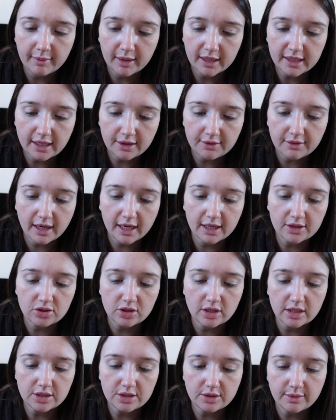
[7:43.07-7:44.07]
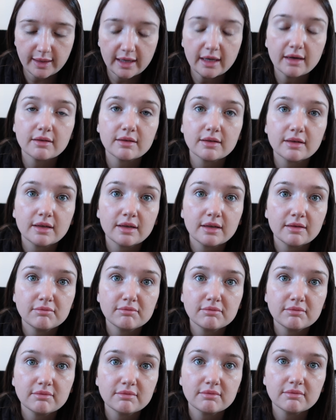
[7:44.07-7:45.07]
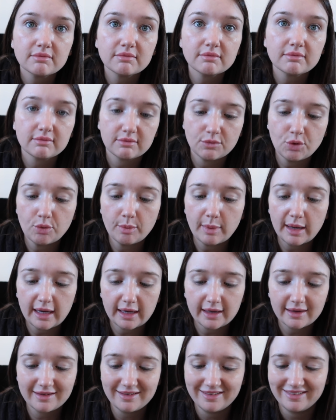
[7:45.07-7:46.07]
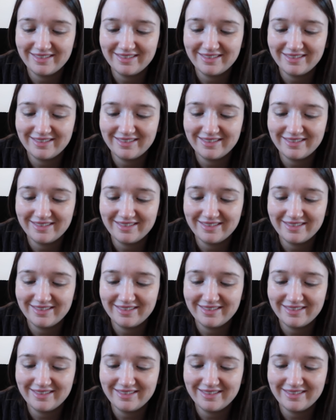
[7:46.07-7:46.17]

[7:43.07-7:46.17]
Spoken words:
but I don't actually do it normally.